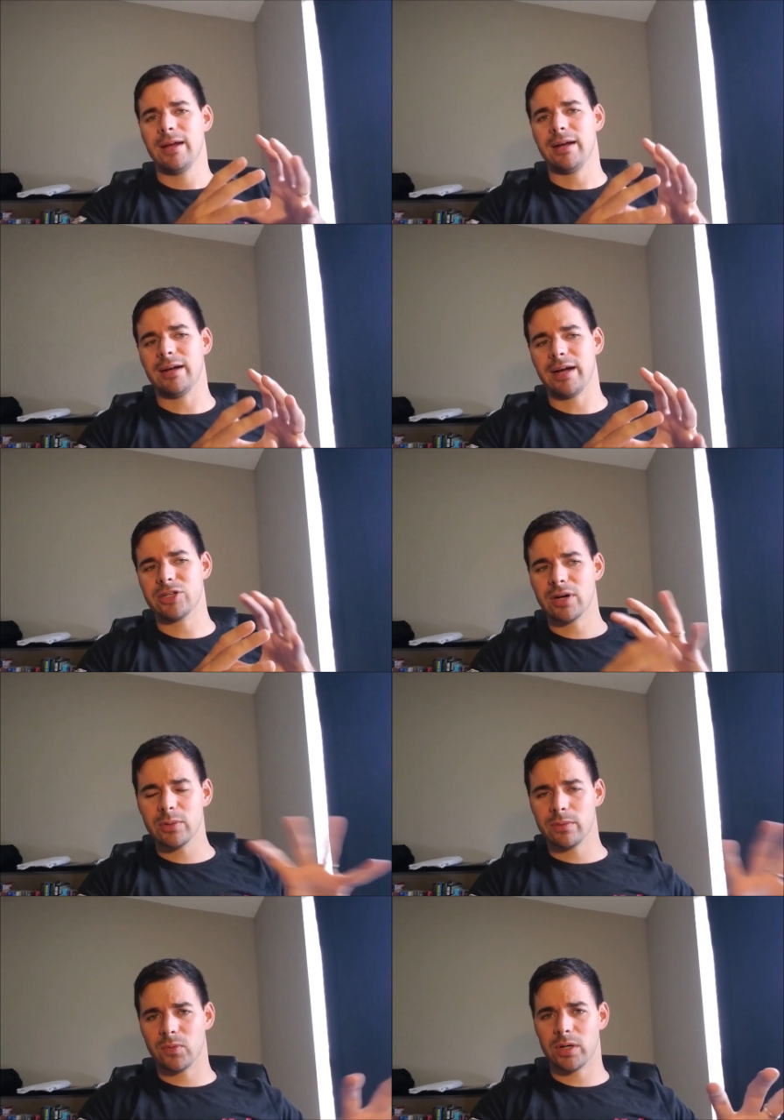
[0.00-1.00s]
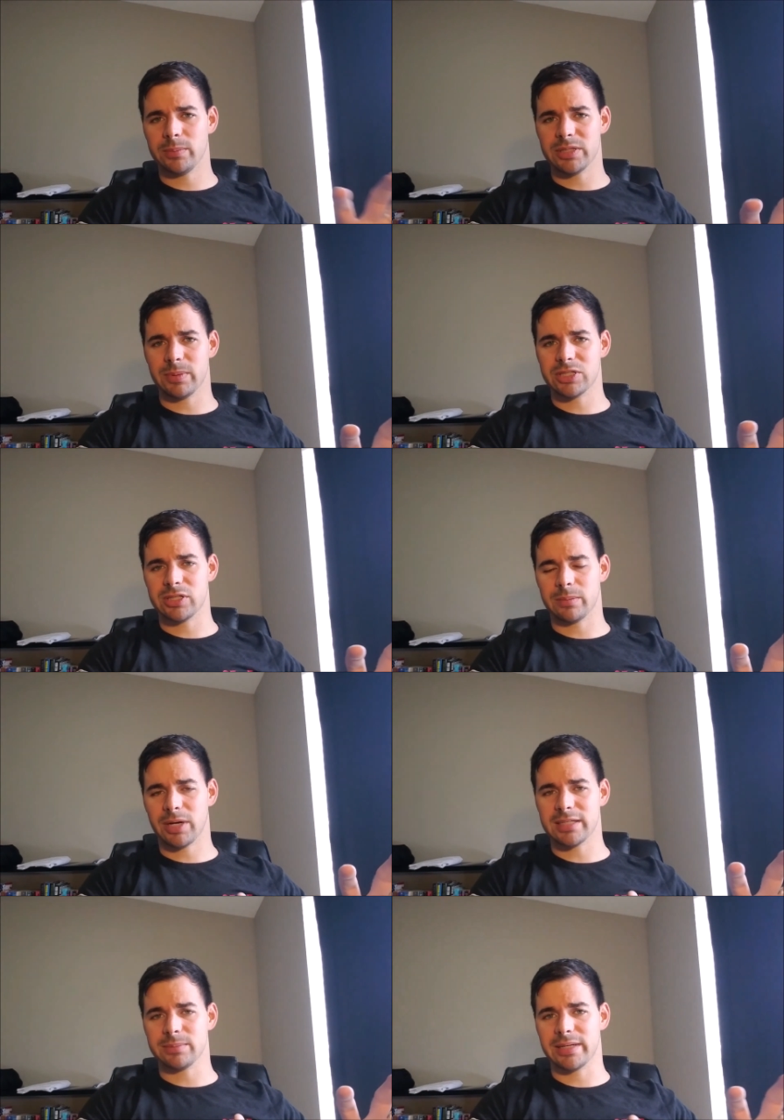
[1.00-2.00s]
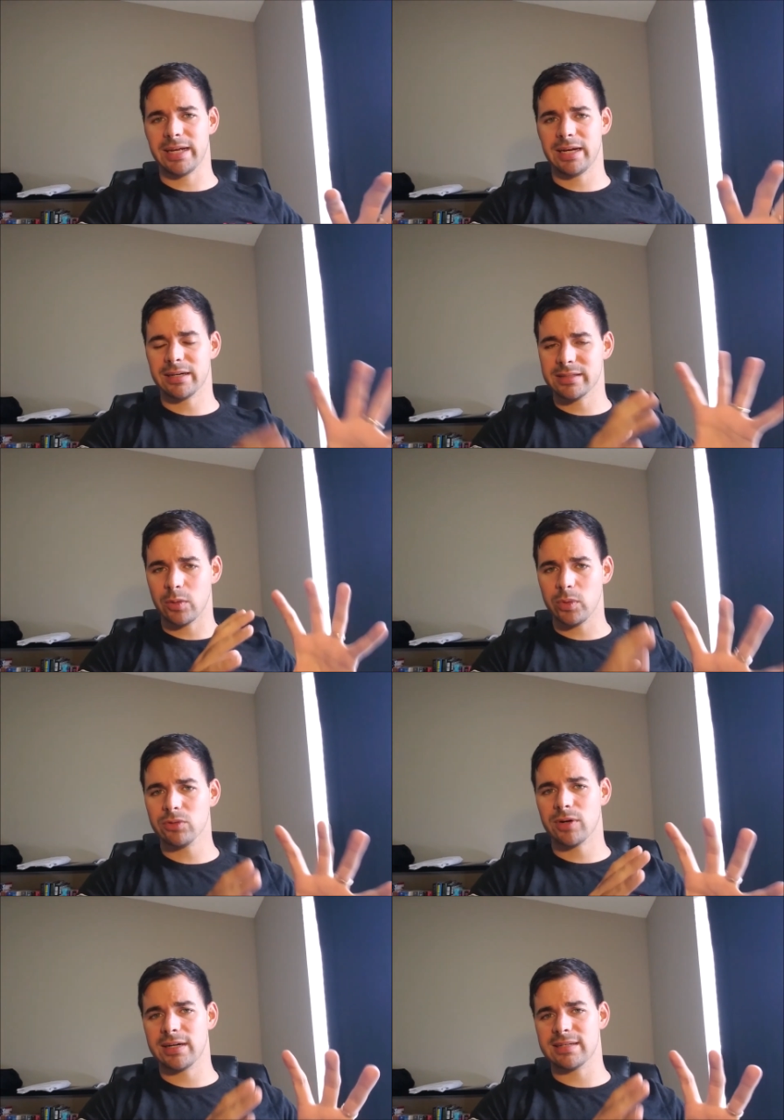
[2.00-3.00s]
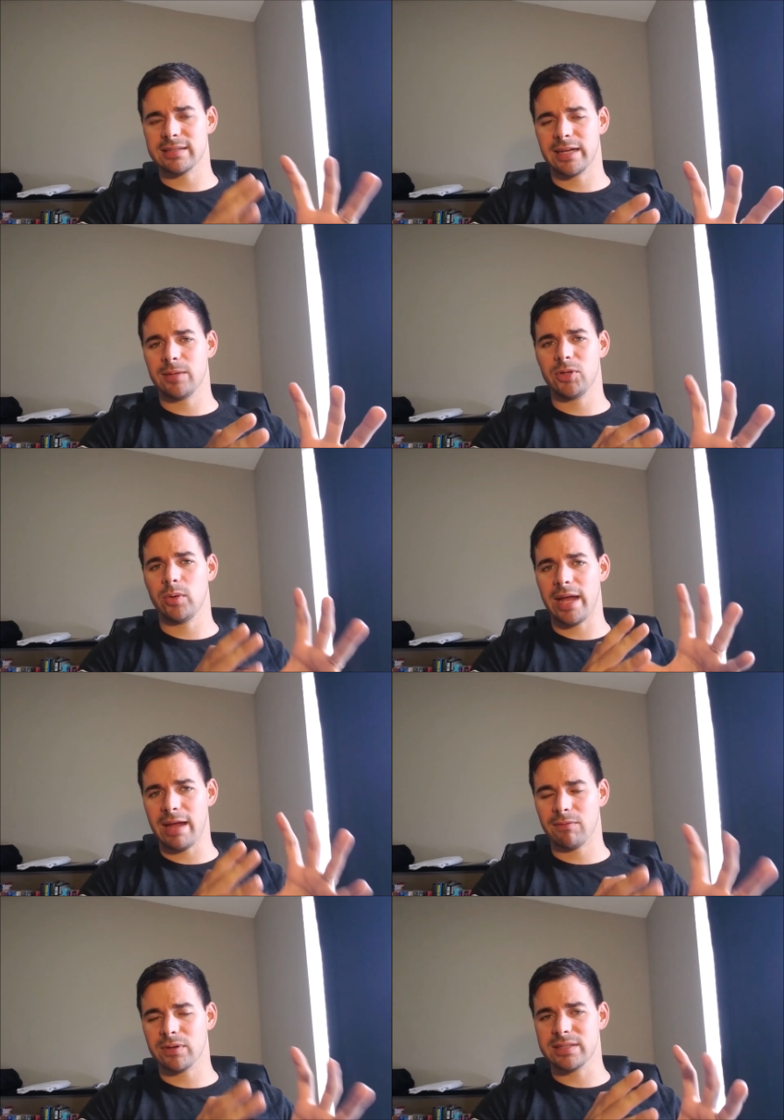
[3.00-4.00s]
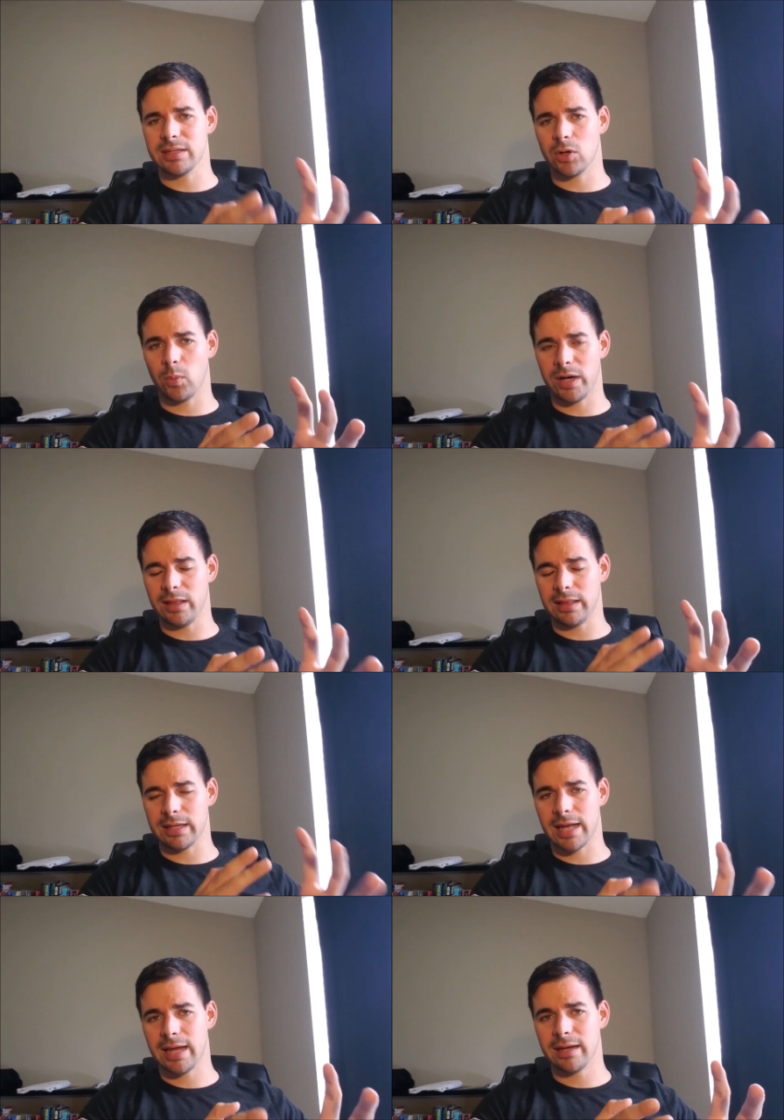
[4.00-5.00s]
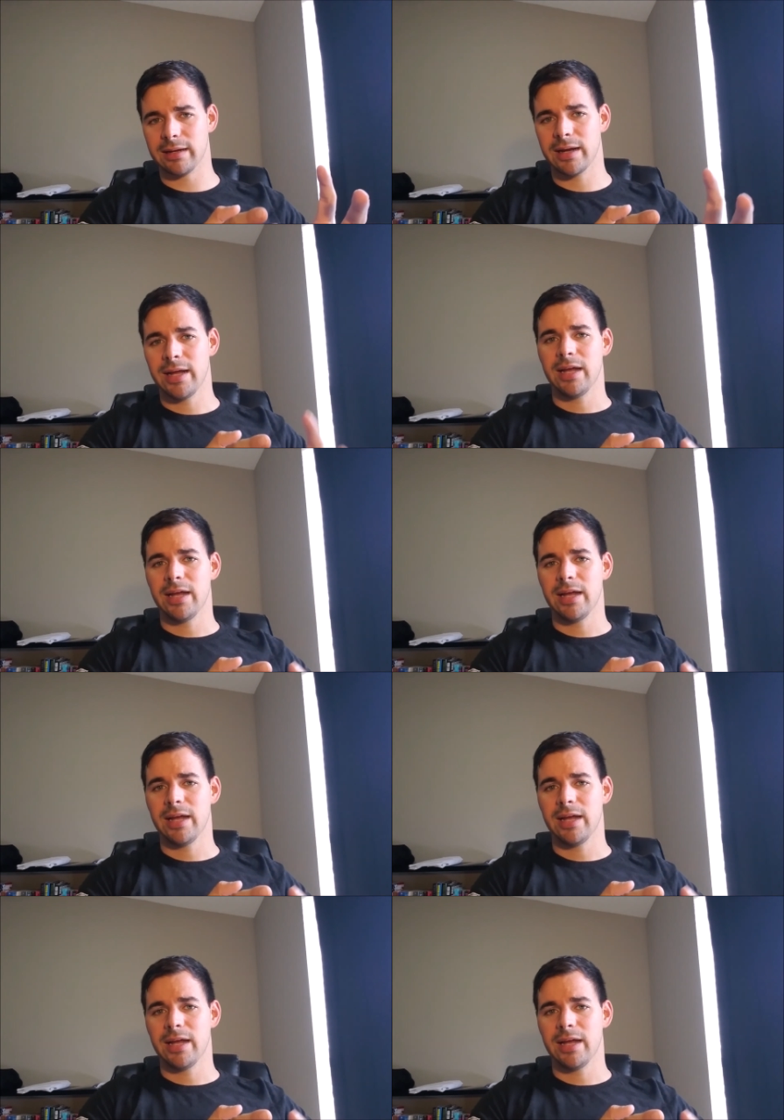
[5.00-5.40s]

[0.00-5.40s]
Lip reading: I try to avoid them as much as I possibly can because they will try to scam you every single way that they can.